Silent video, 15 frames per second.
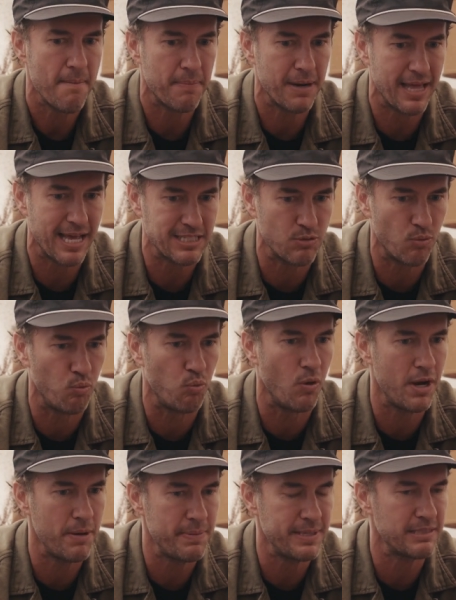But that's the
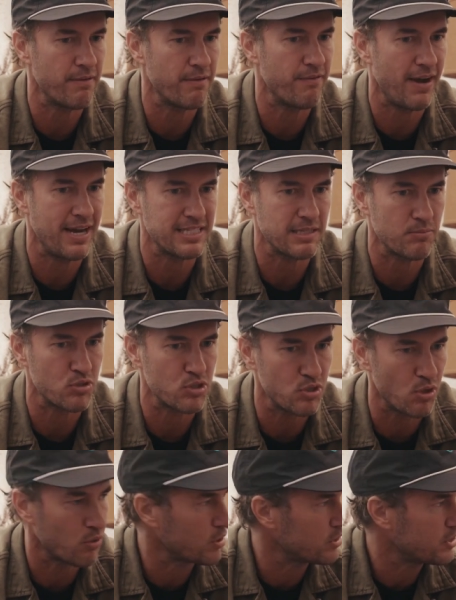one piece of advice I'm
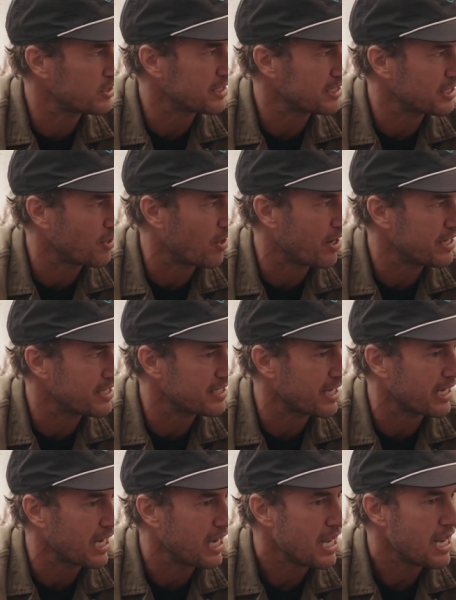so consistent on is
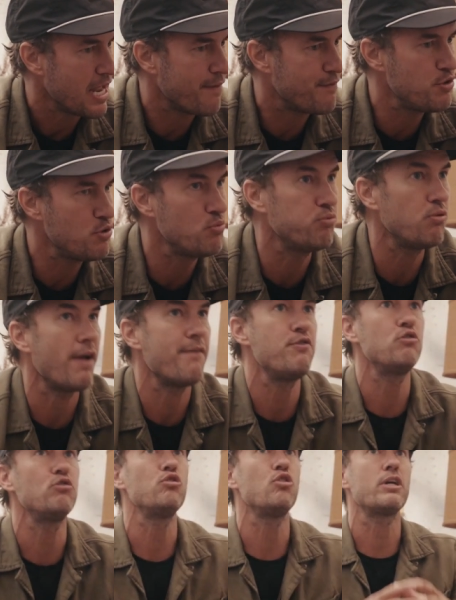like if you if
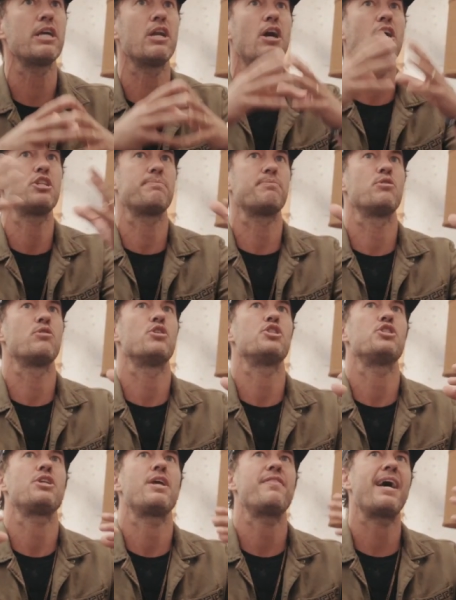you look at entrepreneurs
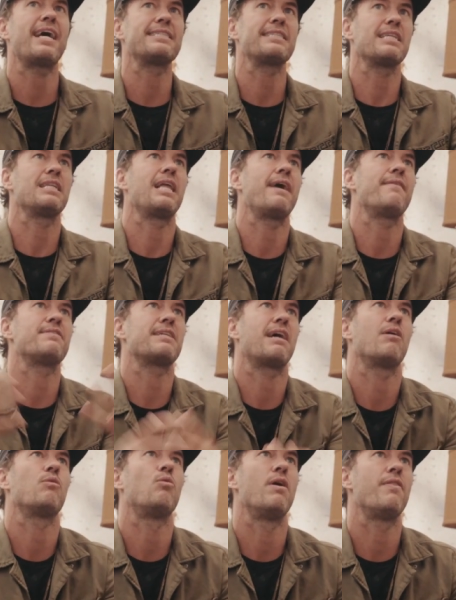and say that's the lifestyle
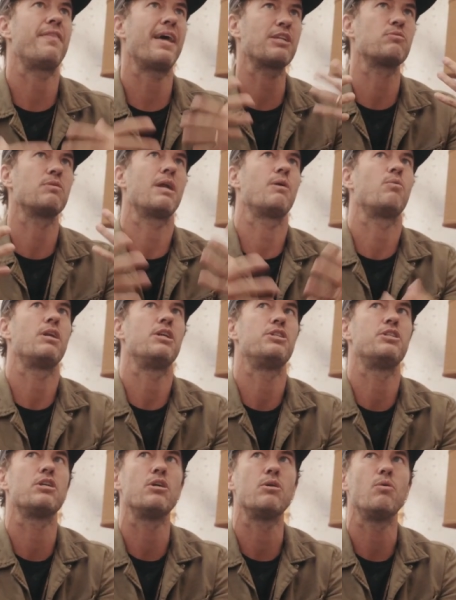I want, that's what I want to
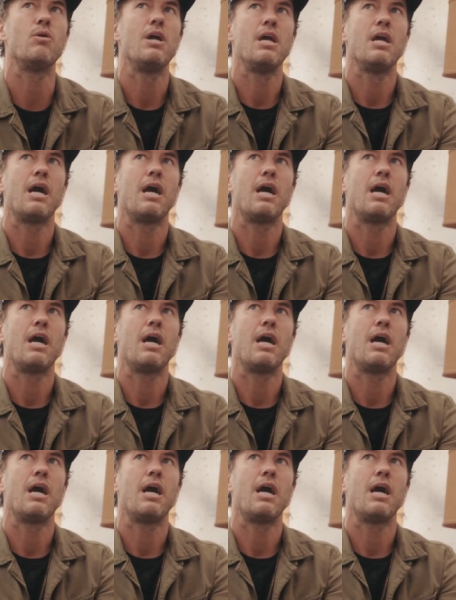do.